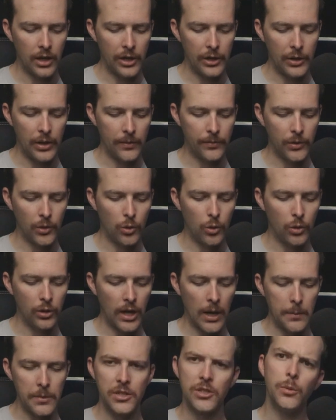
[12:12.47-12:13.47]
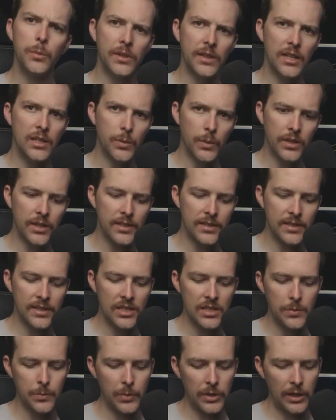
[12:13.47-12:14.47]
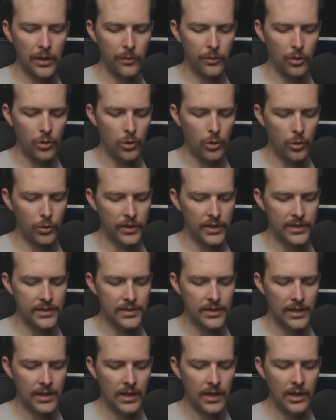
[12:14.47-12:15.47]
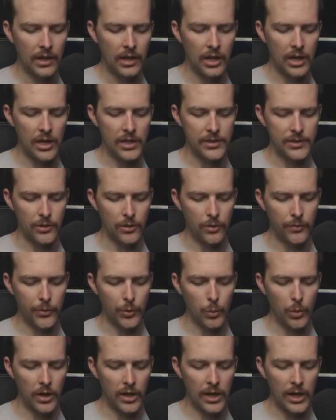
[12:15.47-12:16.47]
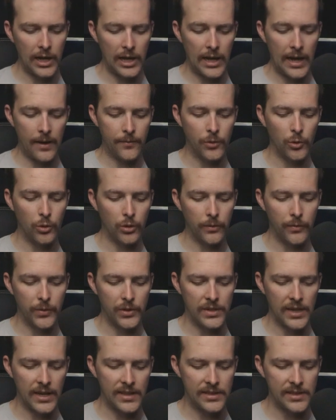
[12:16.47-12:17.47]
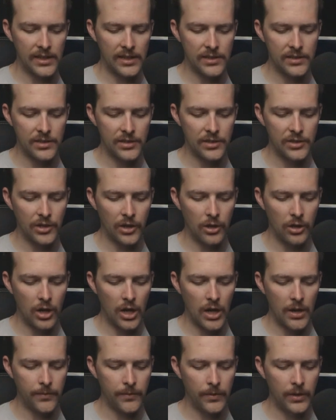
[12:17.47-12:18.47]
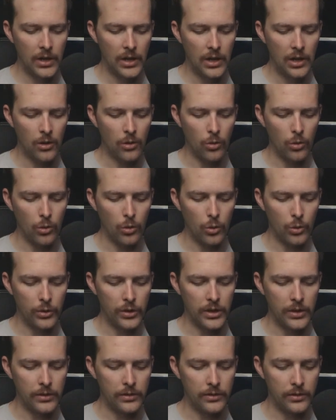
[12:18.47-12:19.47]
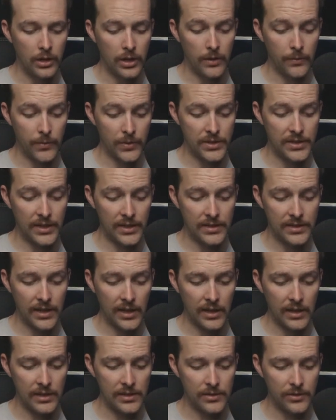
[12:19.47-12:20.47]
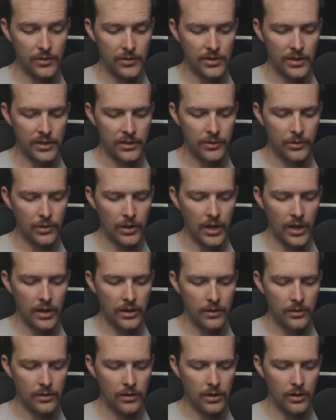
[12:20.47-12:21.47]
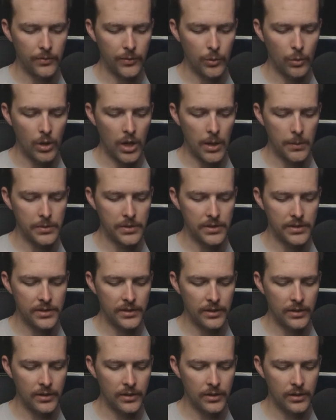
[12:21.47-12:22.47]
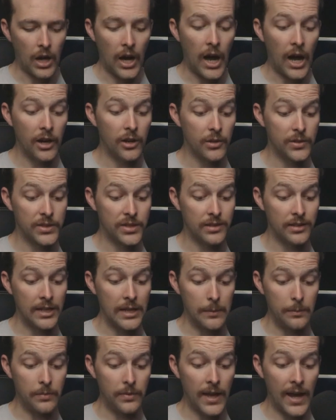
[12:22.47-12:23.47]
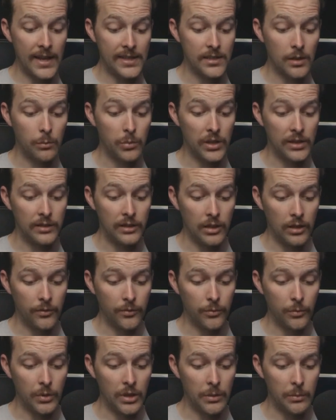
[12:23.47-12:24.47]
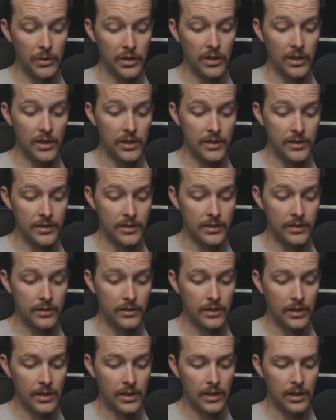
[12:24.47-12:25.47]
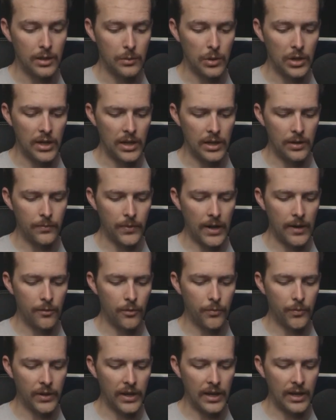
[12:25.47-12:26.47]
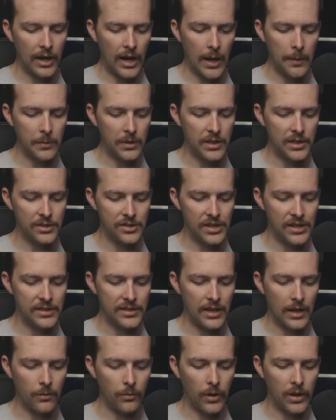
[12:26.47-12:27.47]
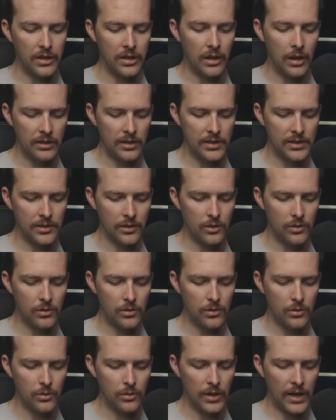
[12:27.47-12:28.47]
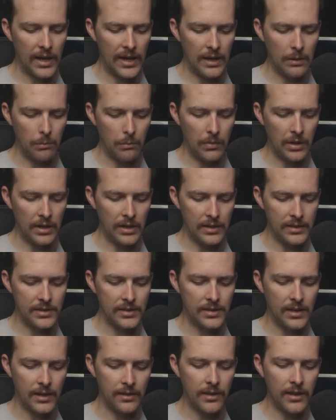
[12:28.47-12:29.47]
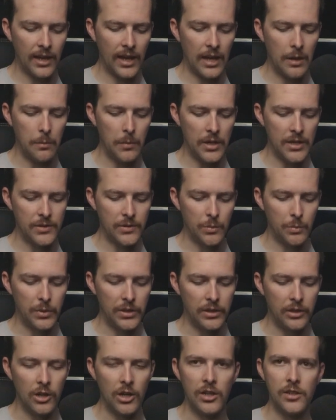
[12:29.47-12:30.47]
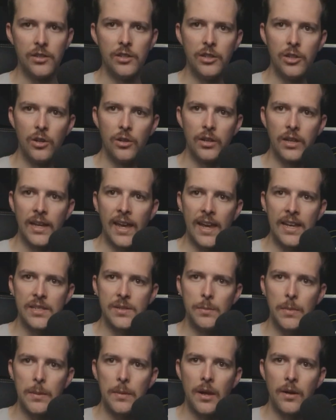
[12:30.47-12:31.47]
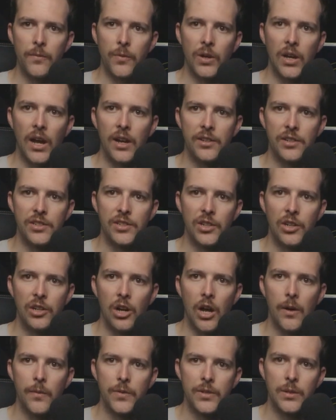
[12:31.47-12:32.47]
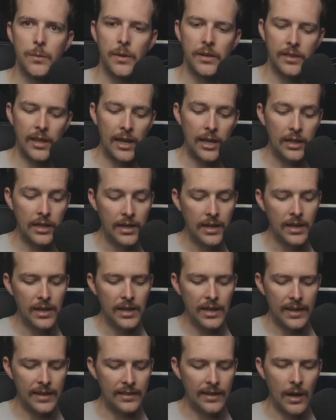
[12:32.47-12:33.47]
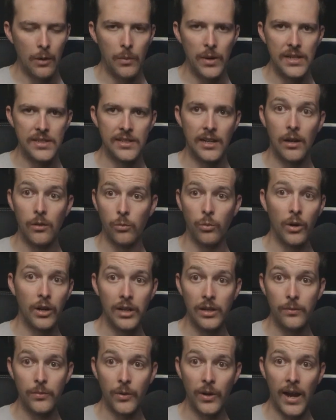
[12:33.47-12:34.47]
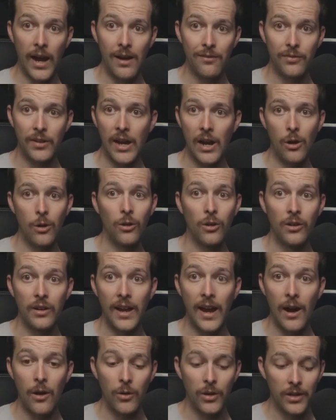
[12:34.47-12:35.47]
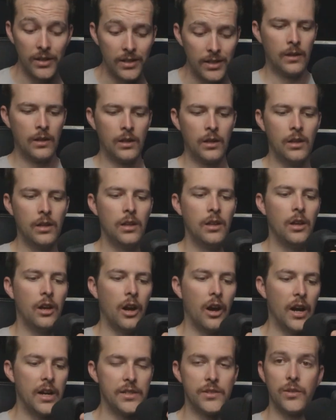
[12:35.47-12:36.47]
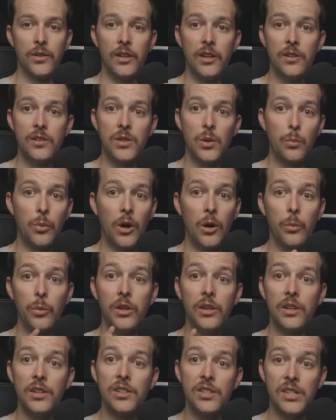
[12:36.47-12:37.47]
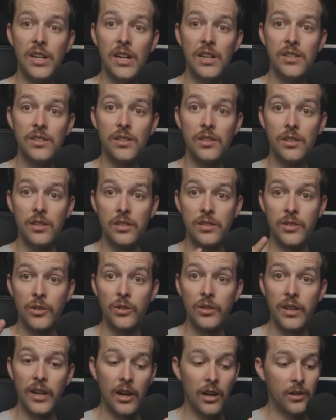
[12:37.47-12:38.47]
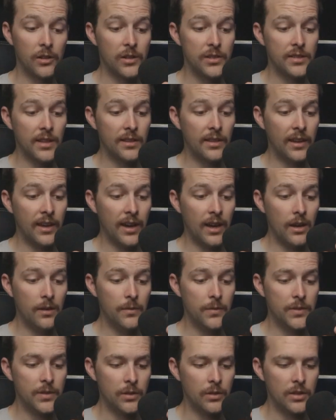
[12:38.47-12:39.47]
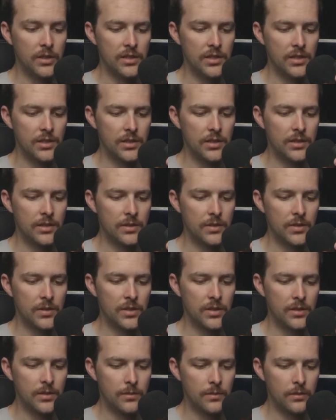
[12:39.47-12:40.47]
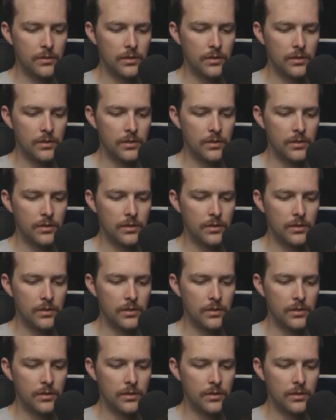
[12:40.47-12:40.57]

you have to hold it. I'm assuming that's what this is, being able to hold it. So if you want to have to hold it for 10 seconds to shut off, or hold it for 6 seconds. Looks like you got a few options here. Auto sleep, that's a big deal for me, because if I ever forget, I'm gonna change that right now. Let's go 8 minutes. I think 8 minutes would be good, you know, in case maybe I forgot to shut it off or something like that, and that way it's not running for half an hour or an hour. All right, so here's the part where you can change the certain characters that they have. So let's just